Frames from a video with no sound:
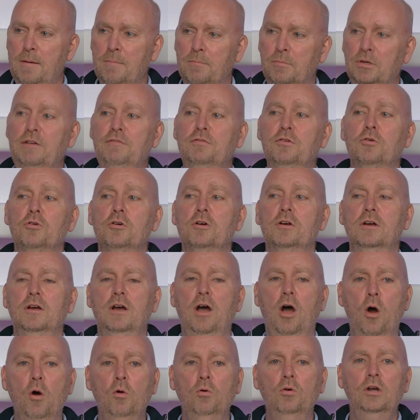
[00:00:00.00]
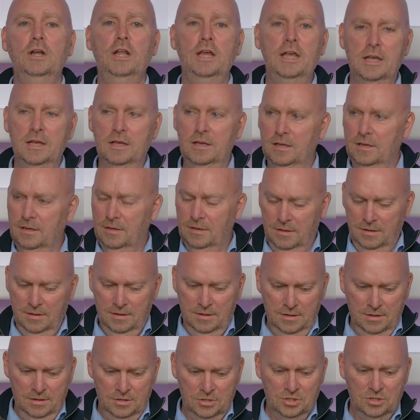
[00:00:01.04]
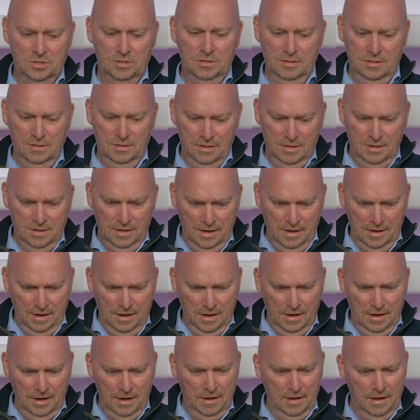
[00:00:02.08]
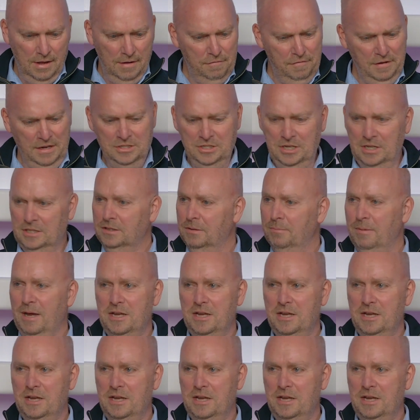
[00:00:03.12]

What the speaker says: But if you're only fixing the